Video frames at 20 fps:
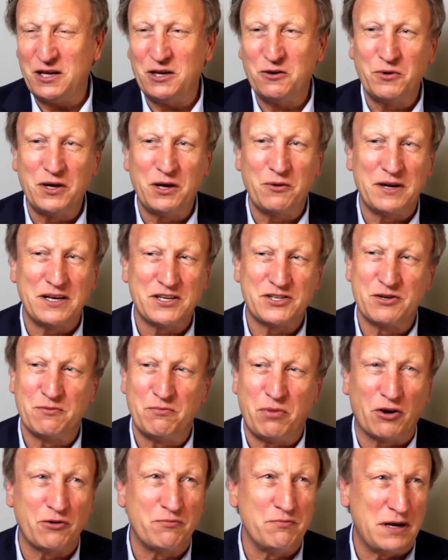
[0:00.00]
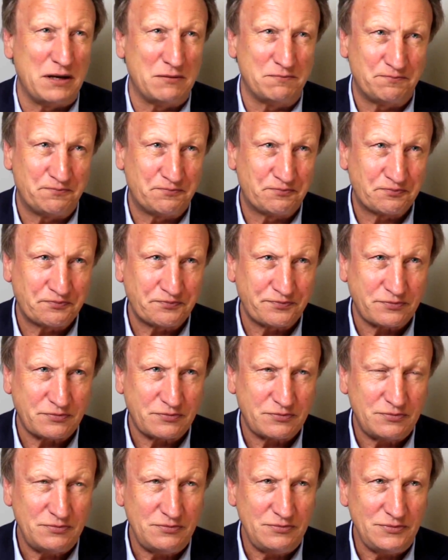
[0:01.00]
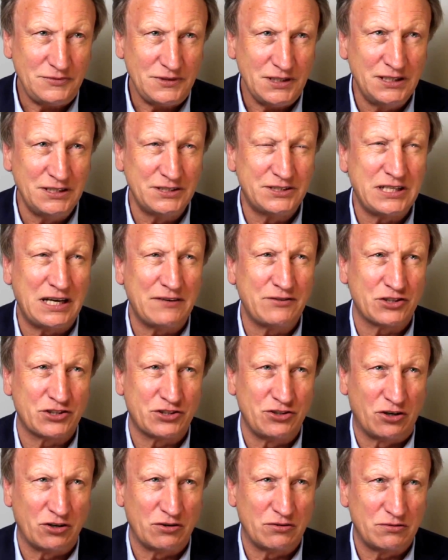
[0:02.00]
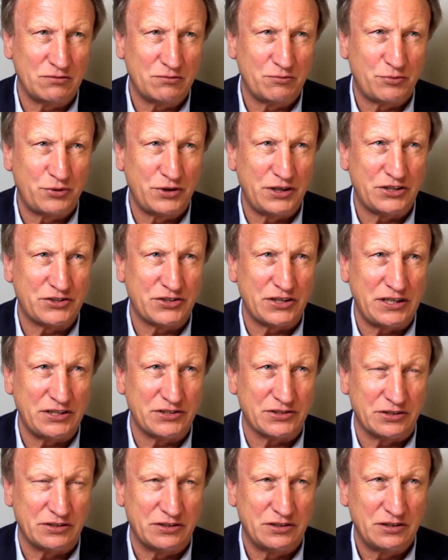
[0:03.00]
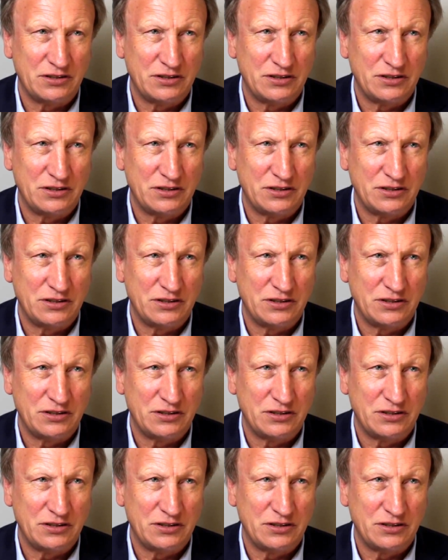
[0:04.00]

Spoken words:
We went to Bodmin and Tavistock pre-season,